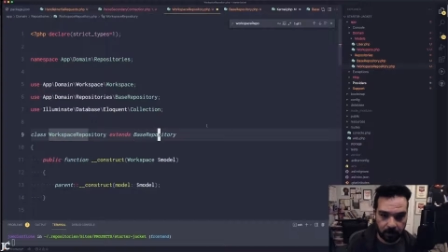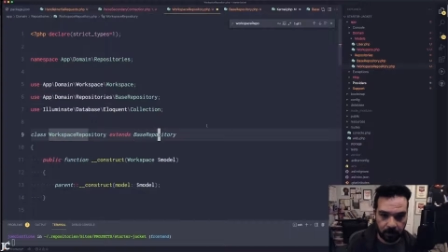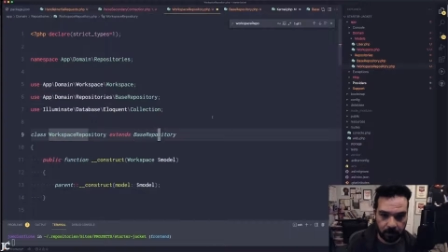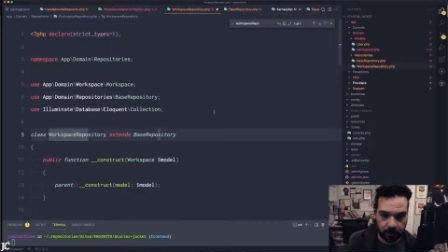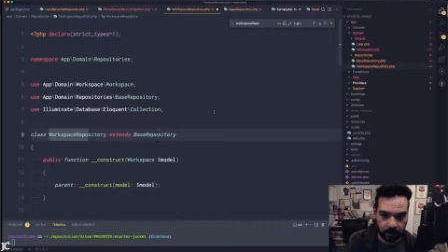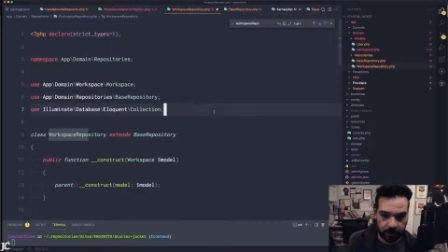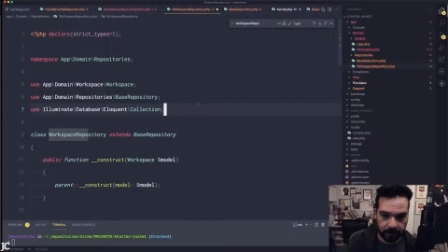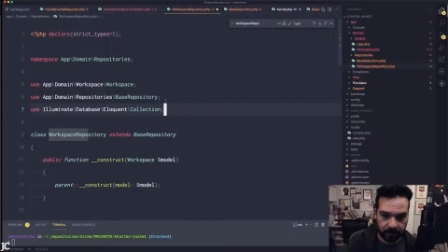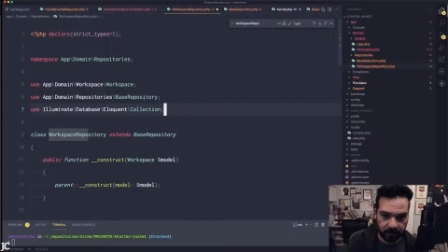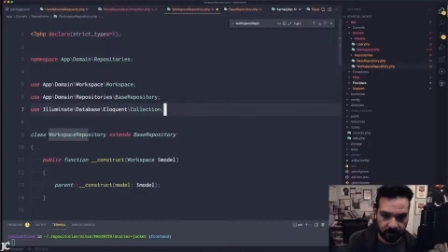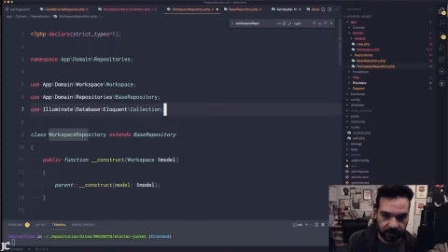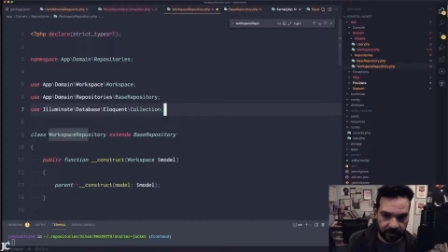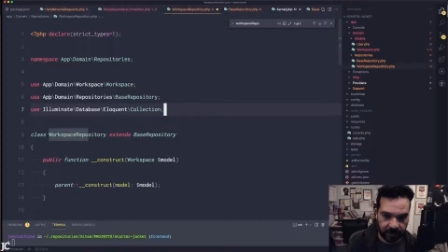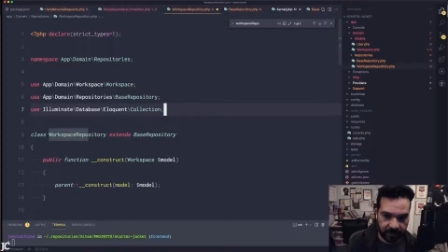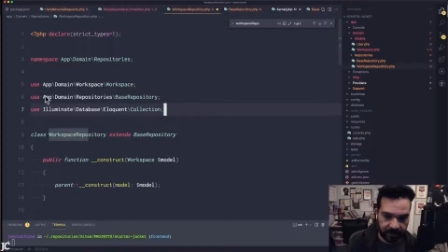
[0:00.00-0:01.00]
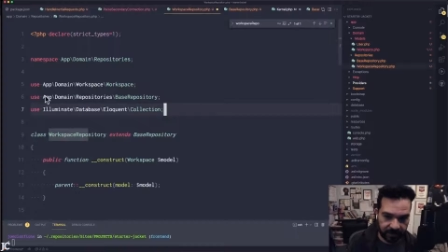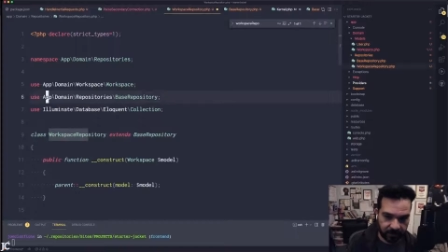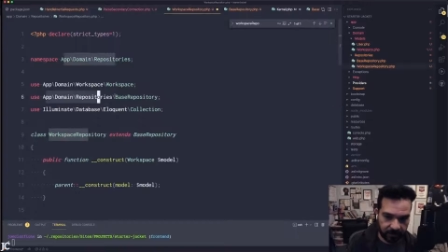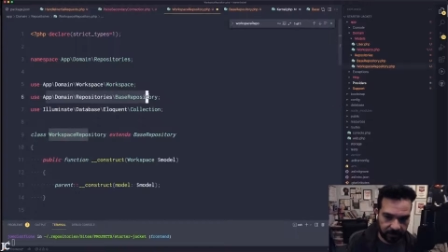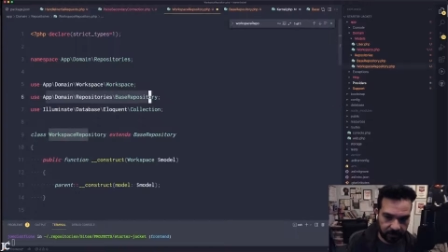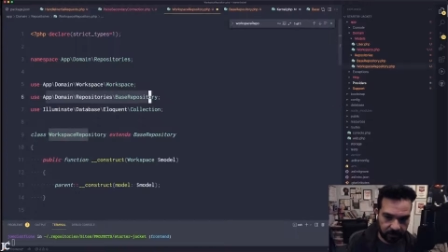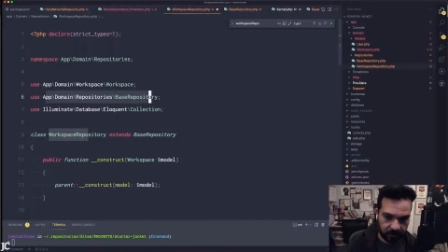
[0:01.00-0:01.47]
Okay, so now it has
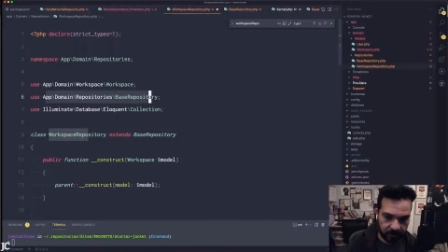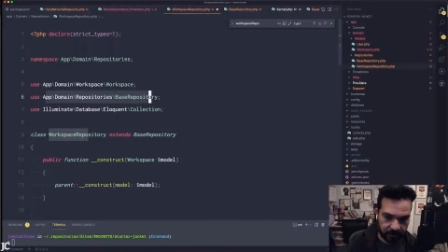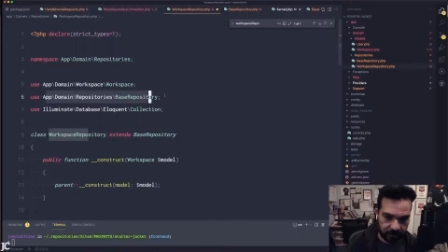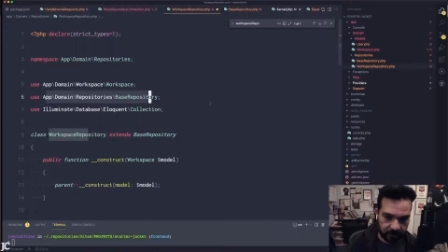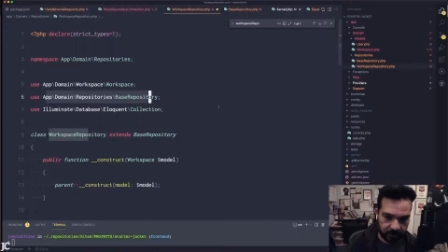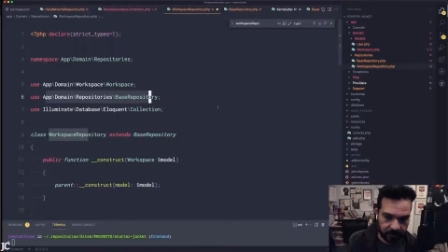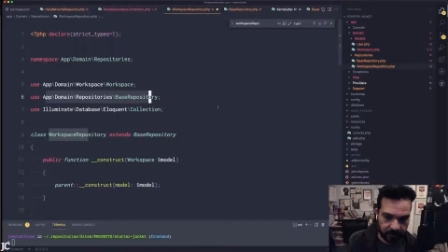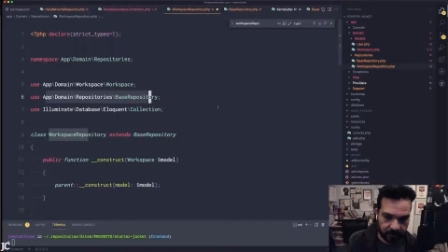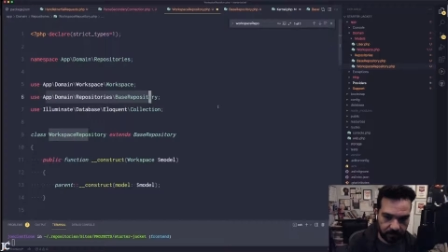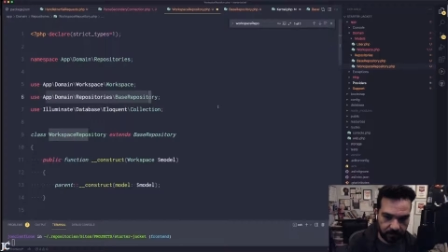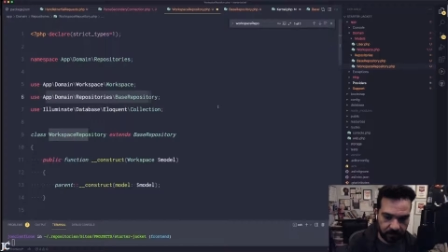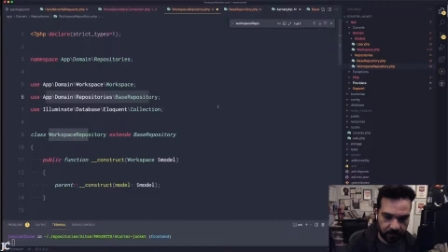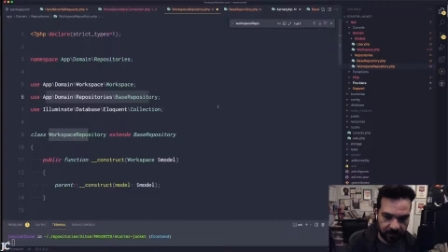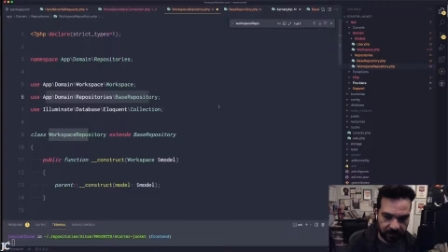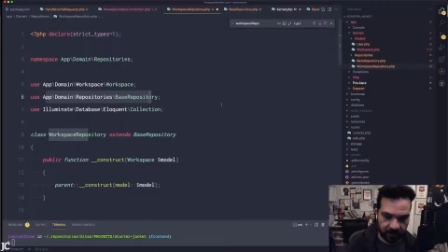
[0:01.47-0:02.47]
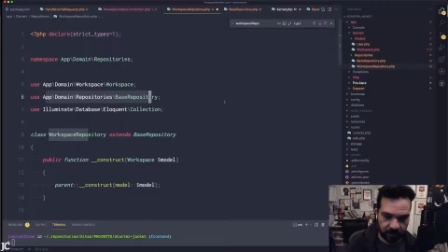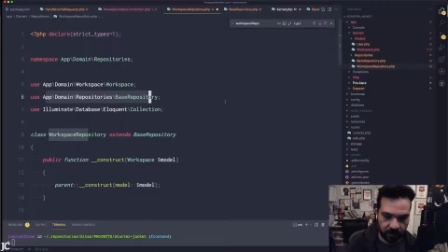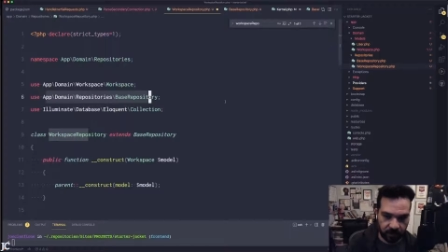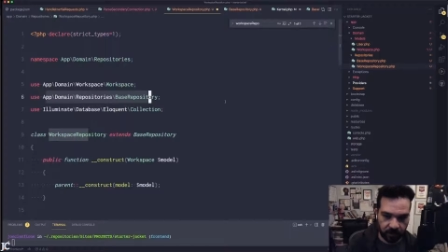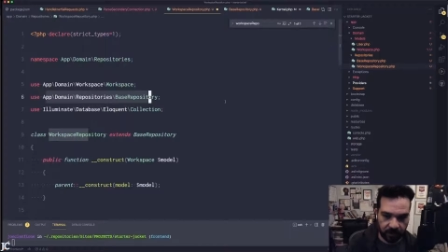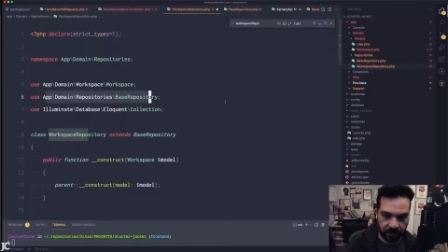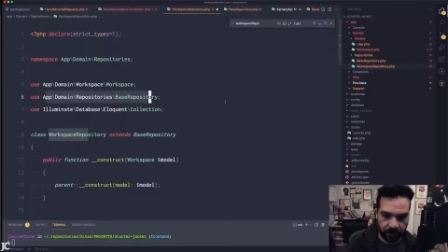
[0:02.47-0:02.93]
my correct
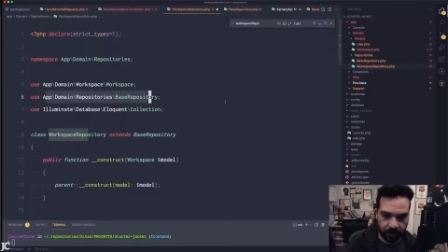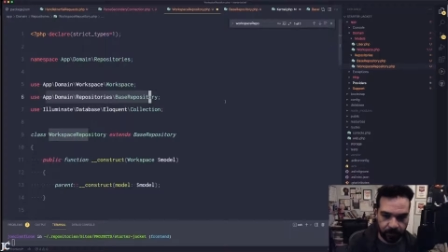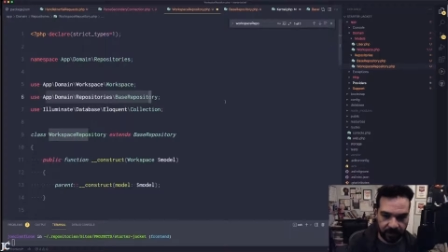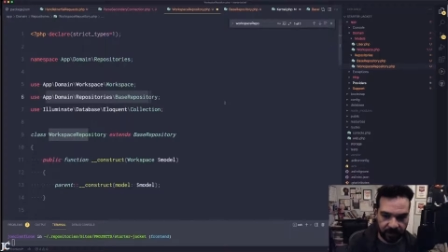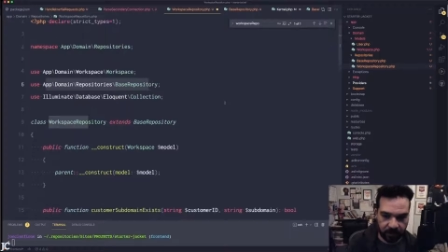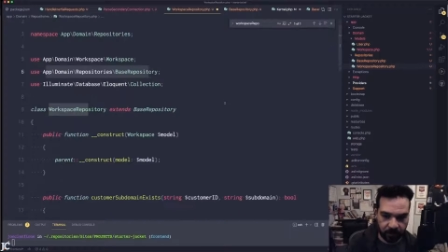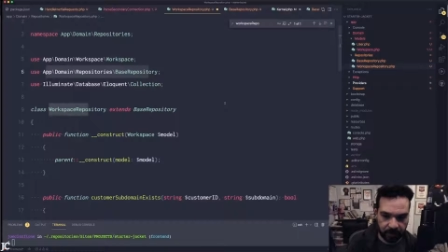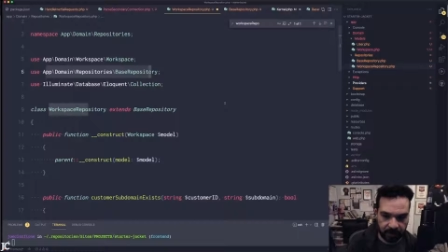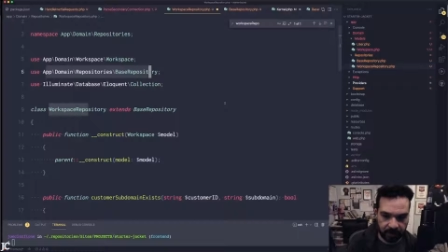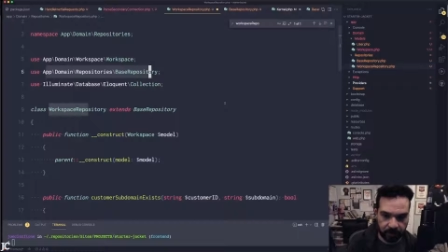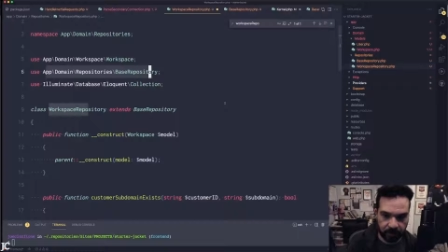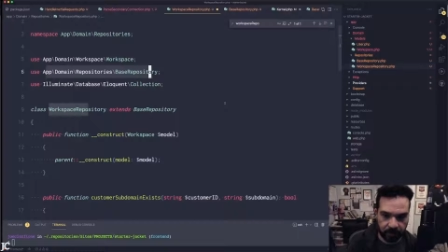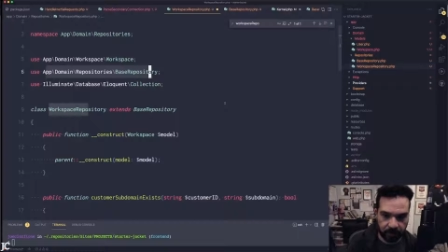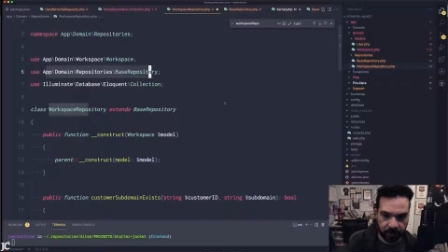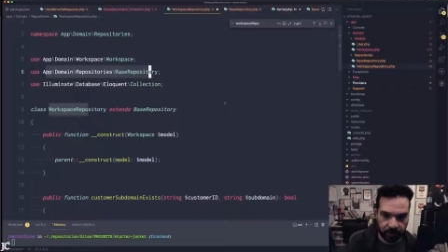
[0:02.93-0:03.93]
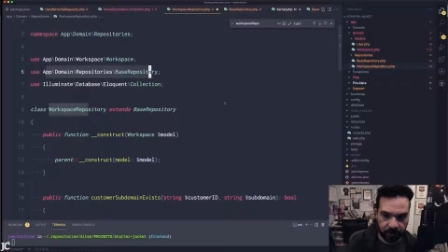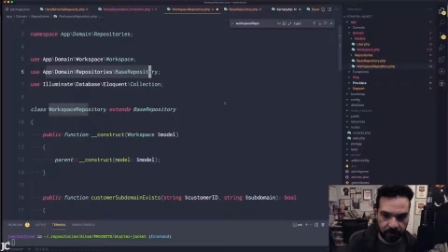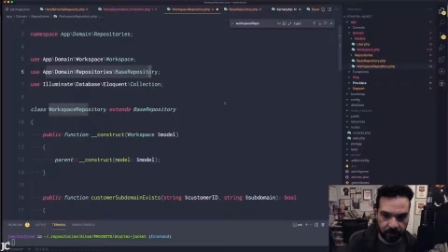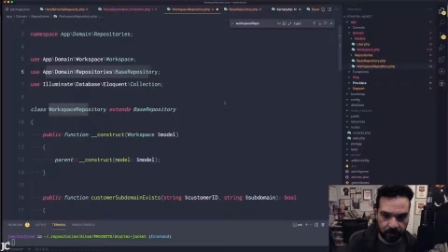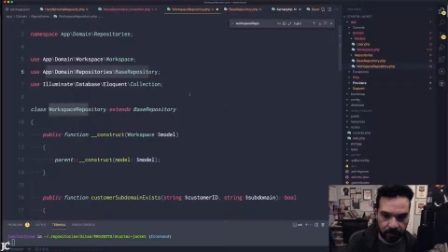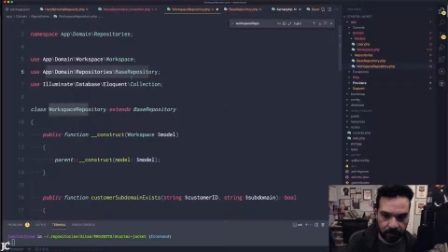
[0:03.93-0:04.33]
repository, base repository in here.